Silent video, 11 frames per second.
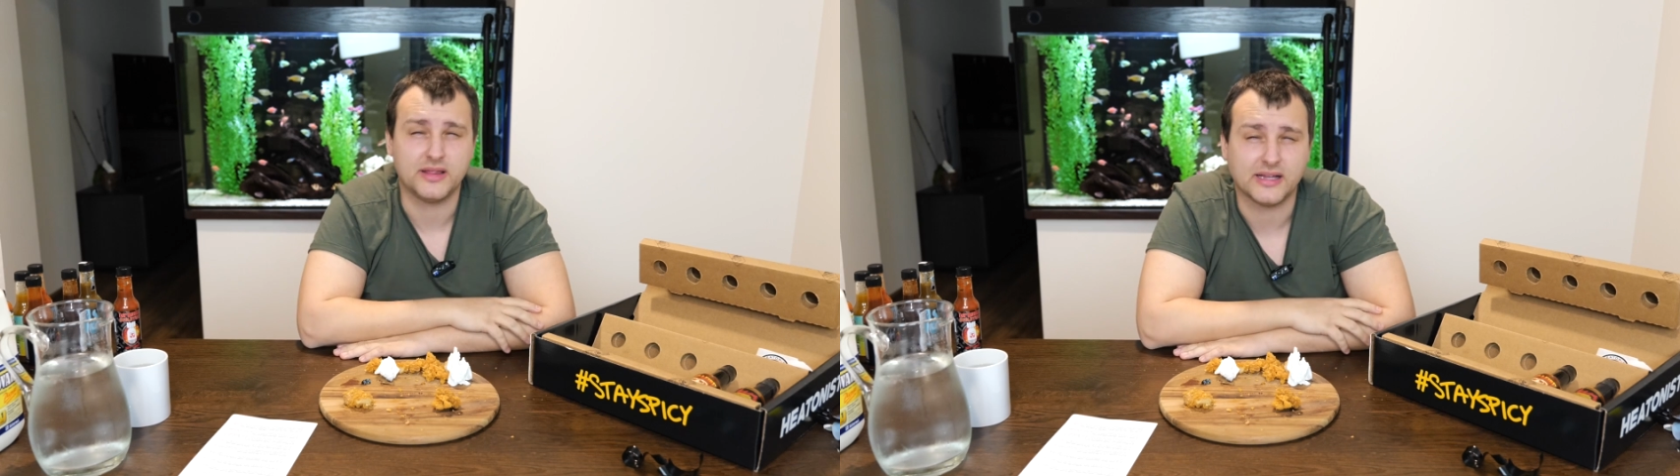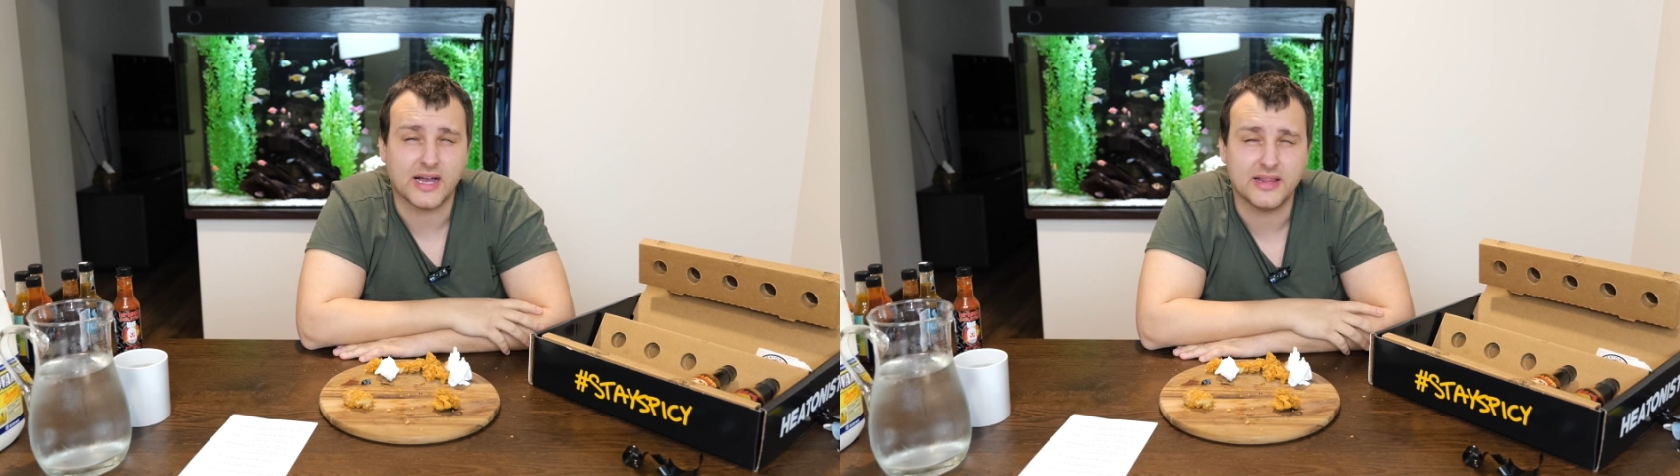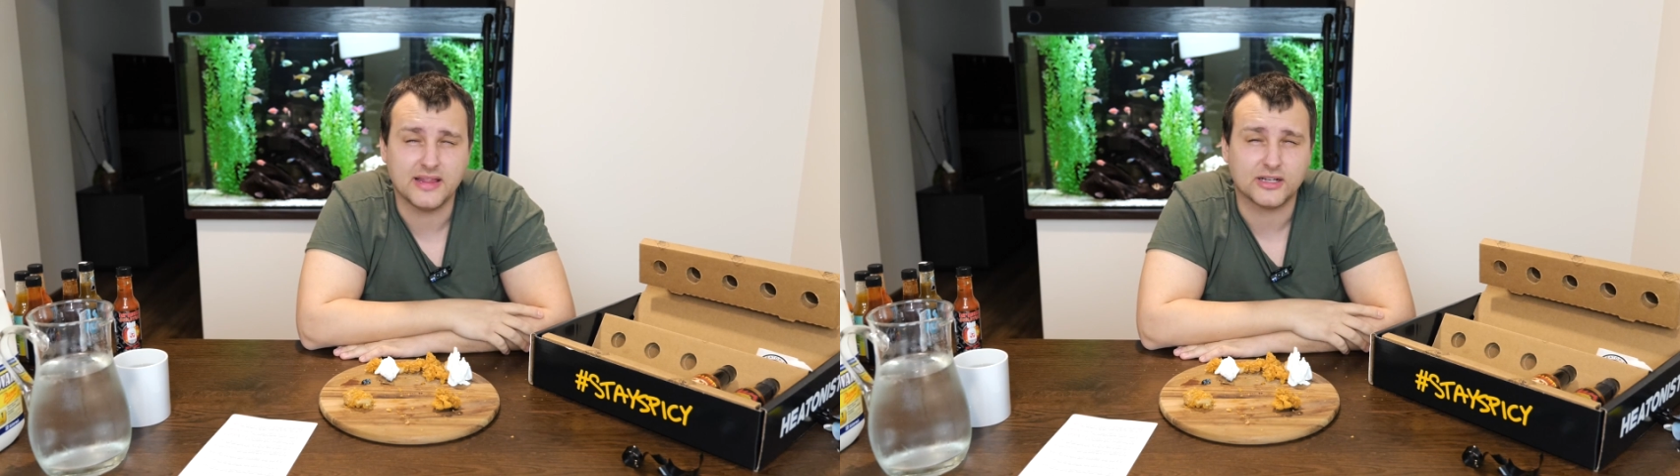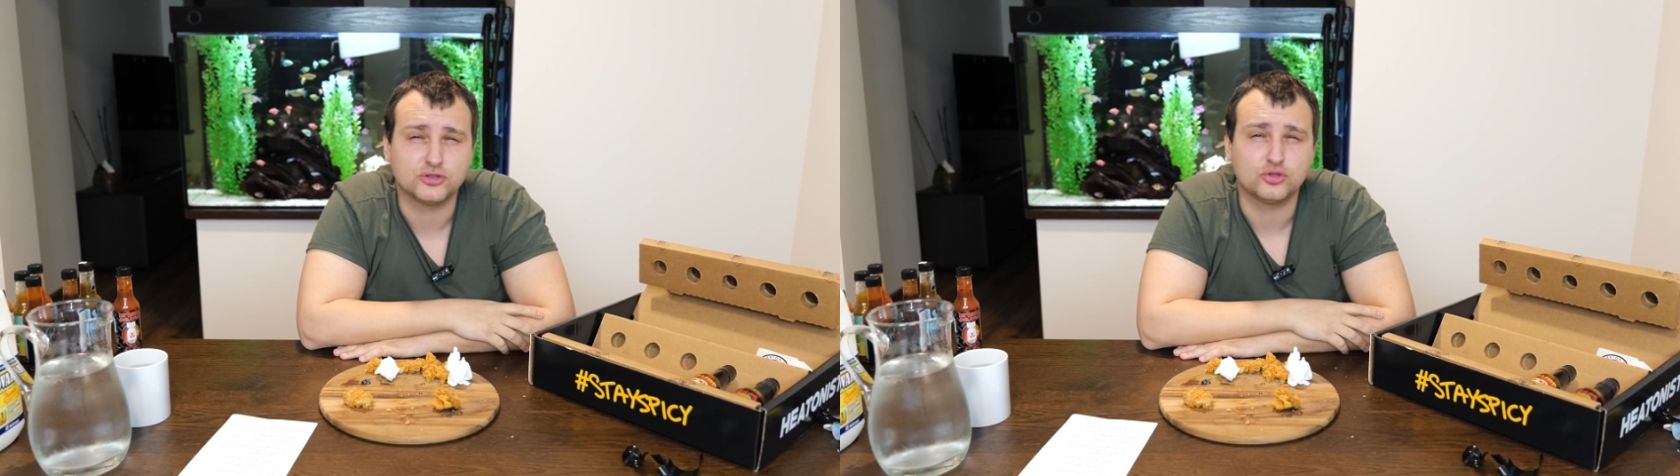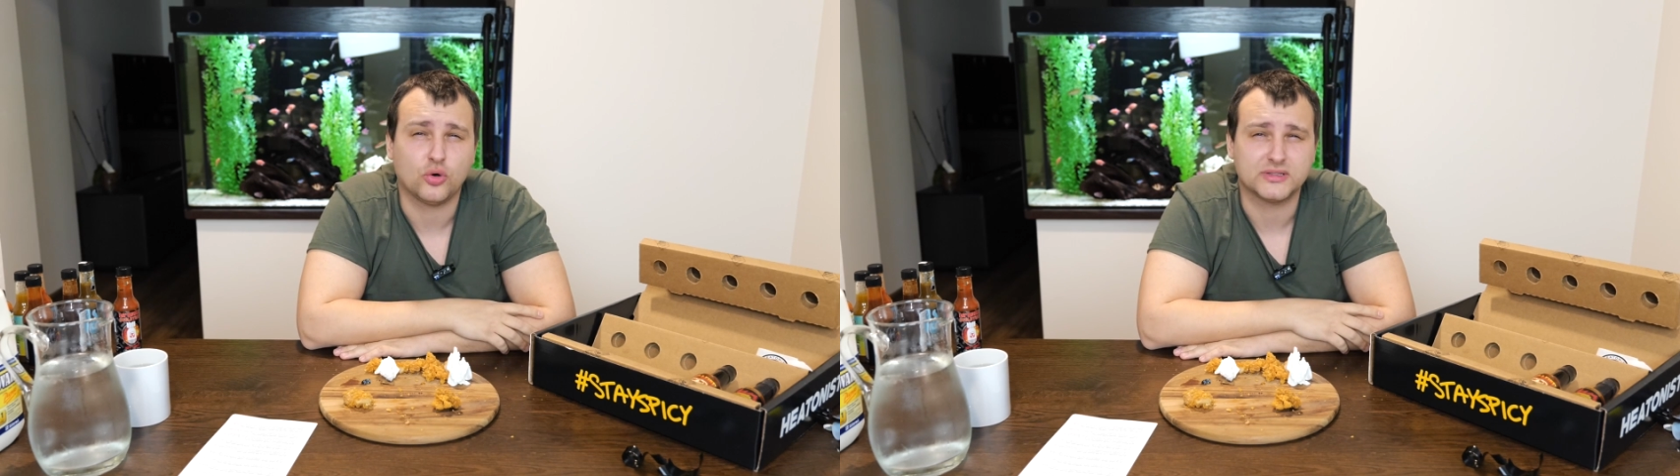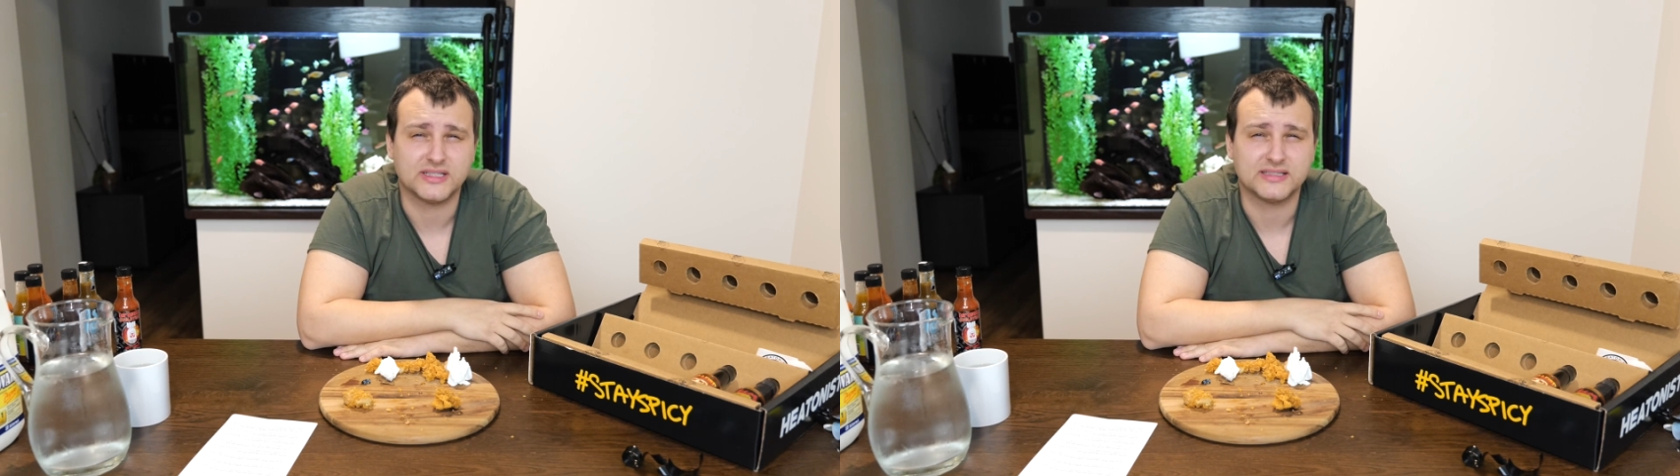than other
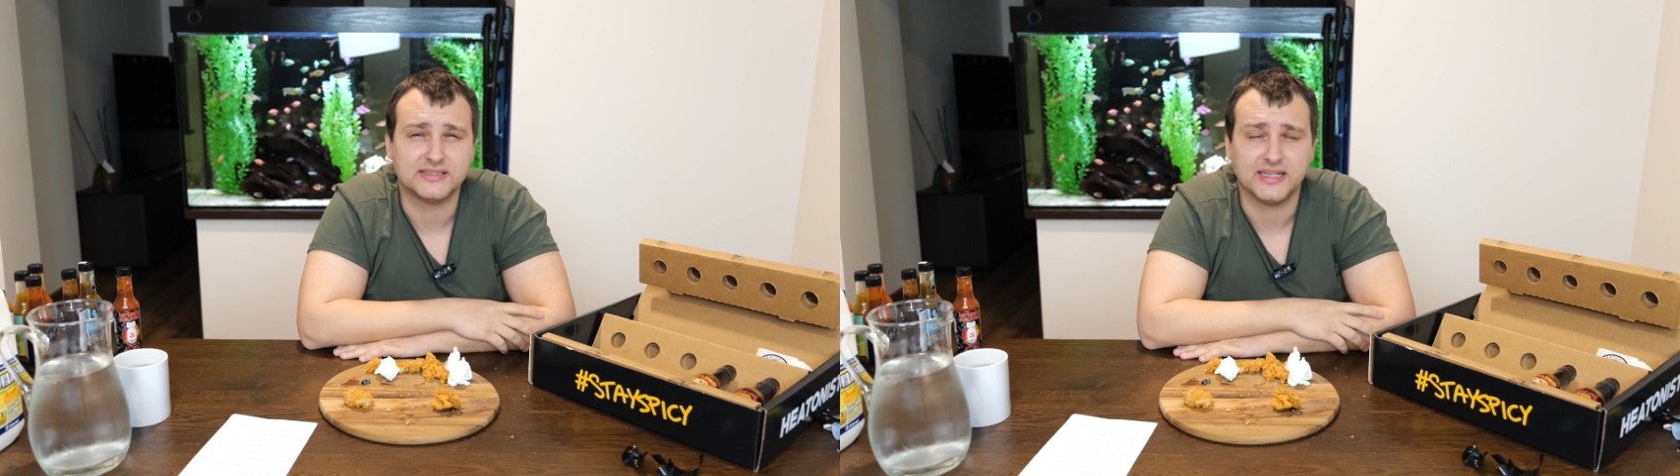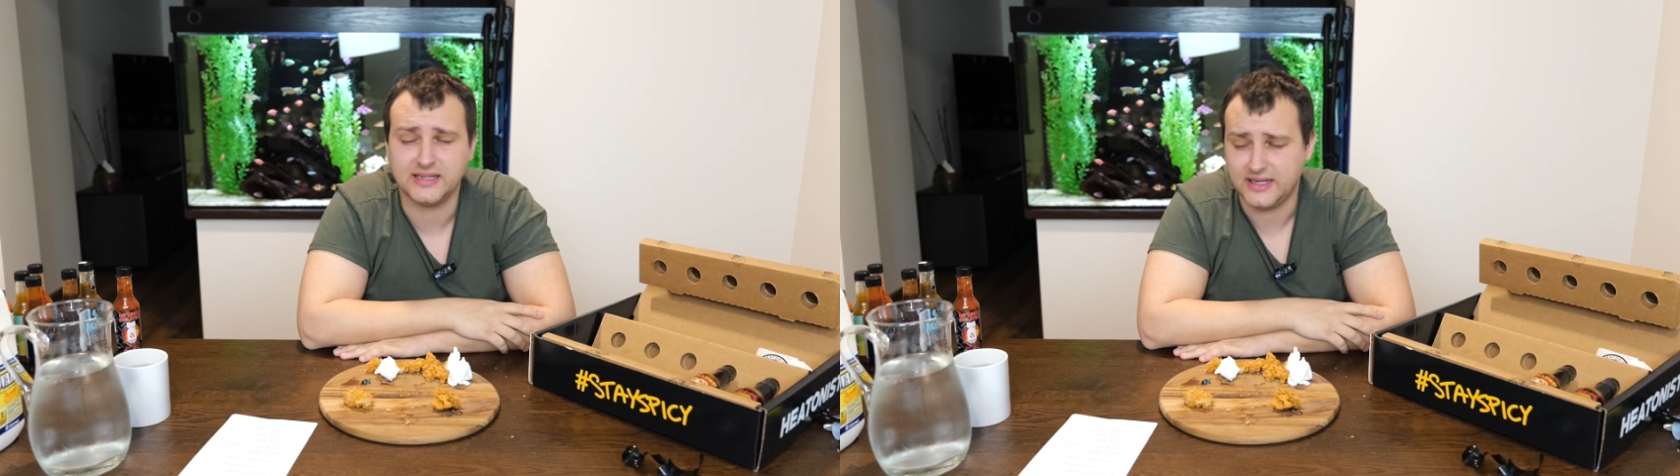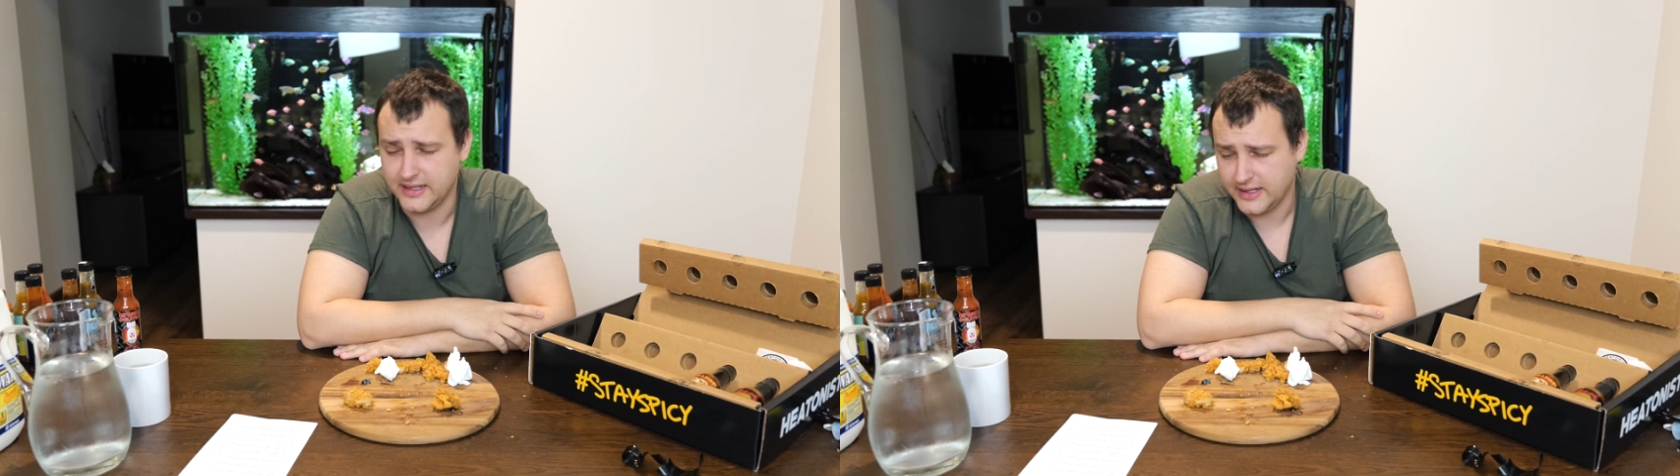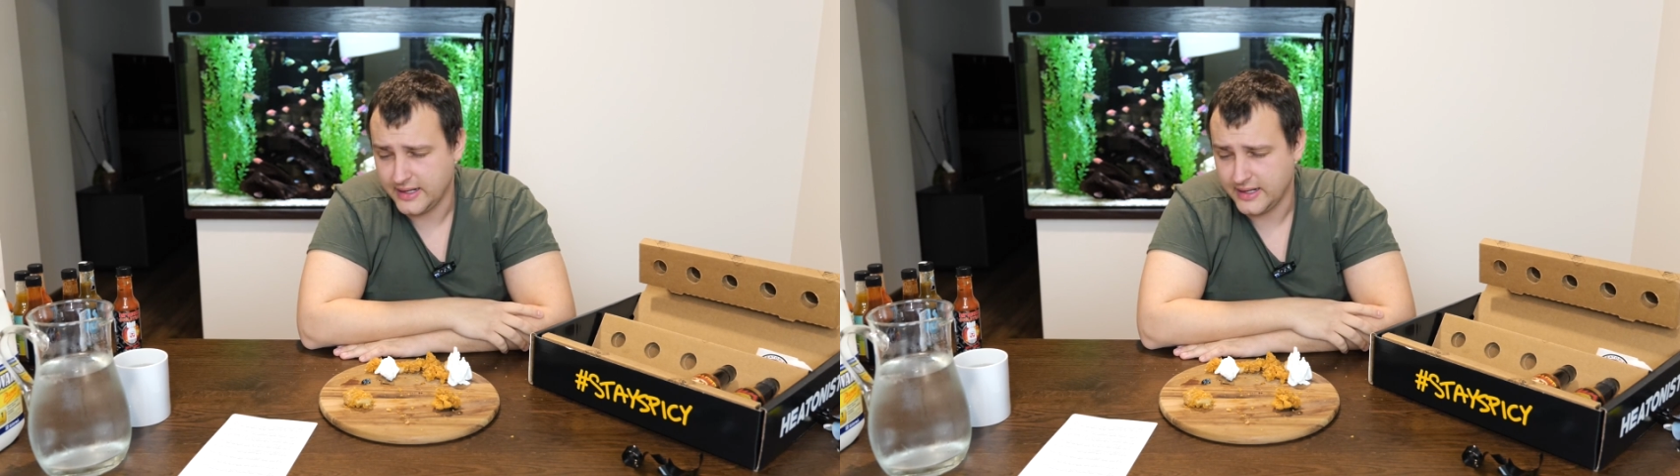sauces in